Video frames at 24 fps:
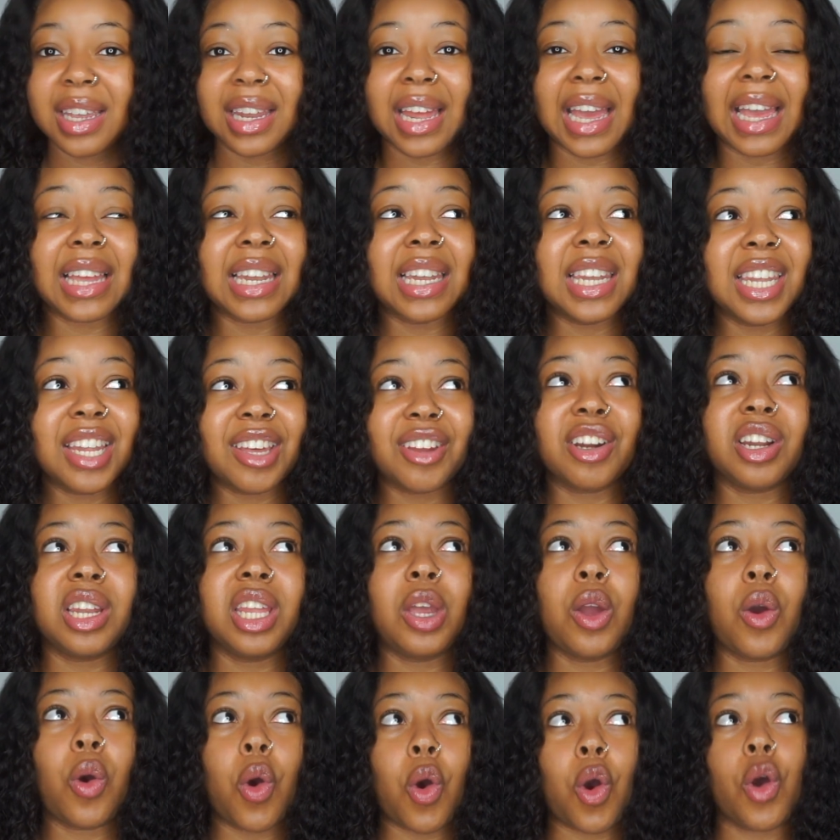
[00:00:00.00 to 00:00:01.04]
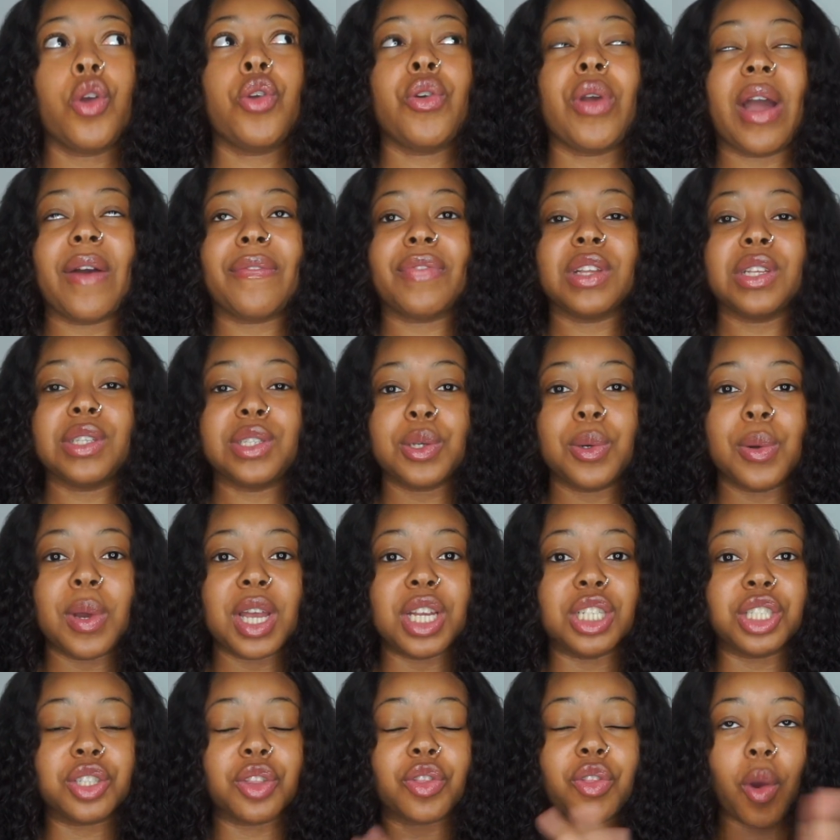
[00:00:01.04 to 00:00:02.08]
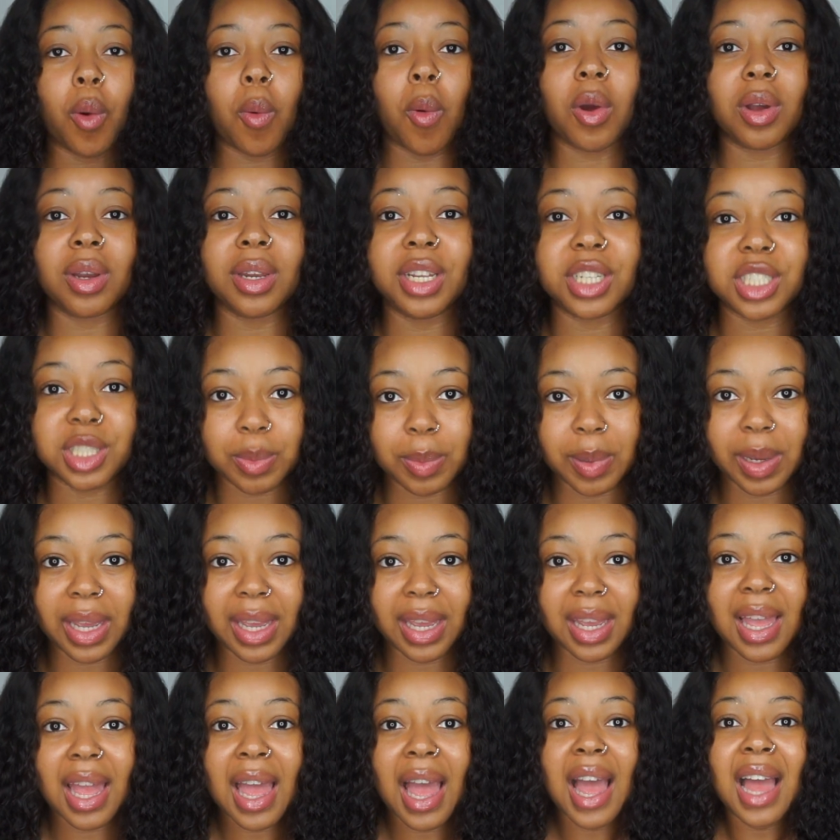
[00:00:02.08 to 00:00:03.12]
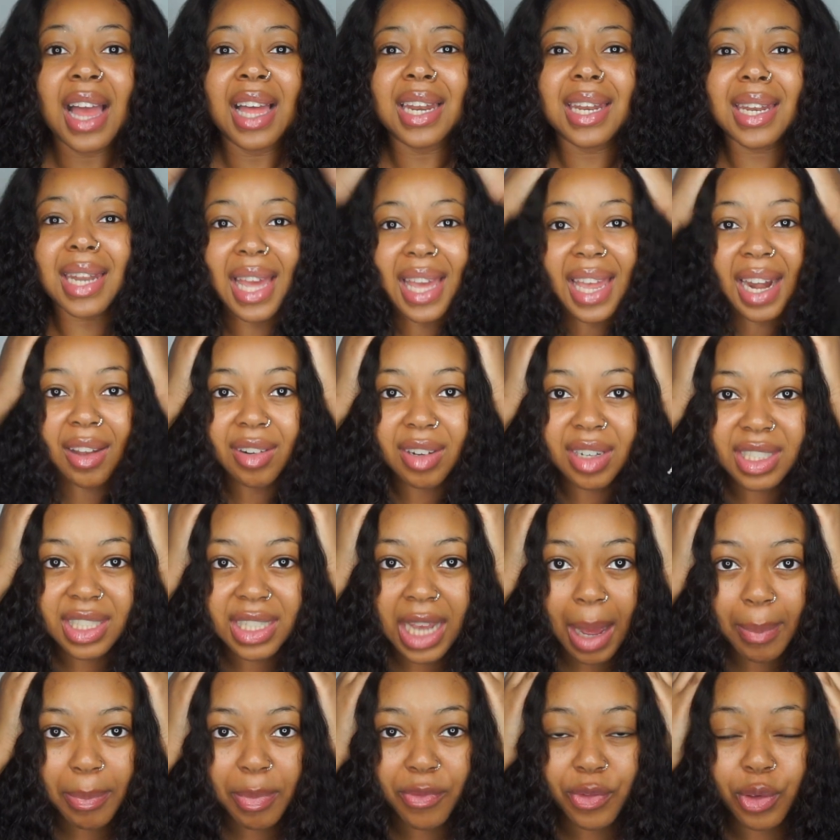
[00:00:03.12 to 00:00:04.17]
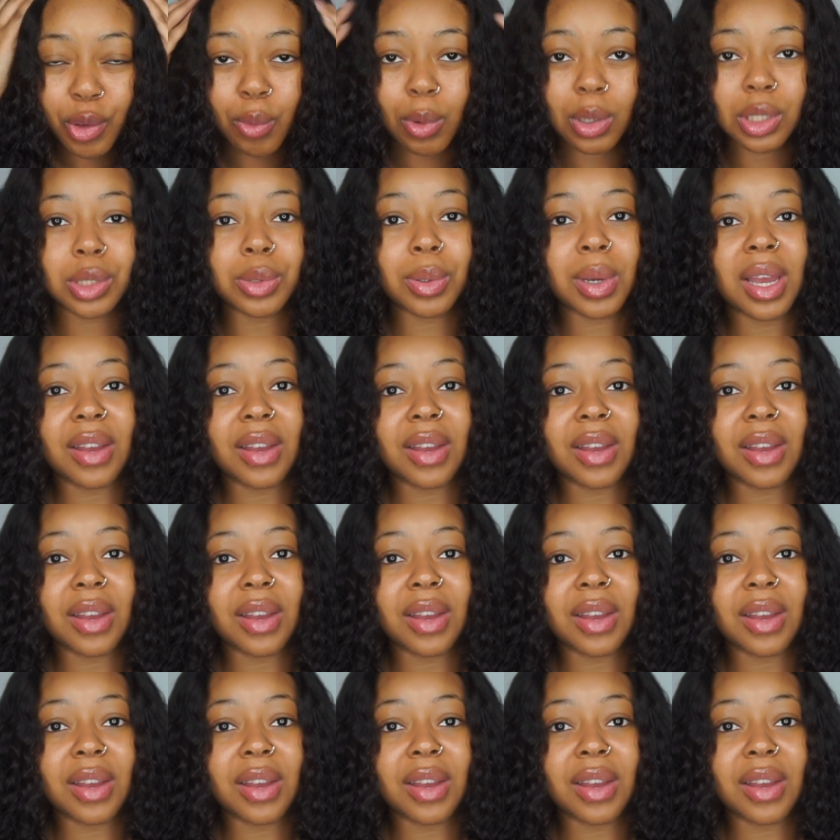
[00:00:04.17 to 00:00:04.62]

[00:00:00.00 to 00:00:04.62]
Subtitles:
Like, literally all you have to do is throw on this wig, lay it on the top if you want to.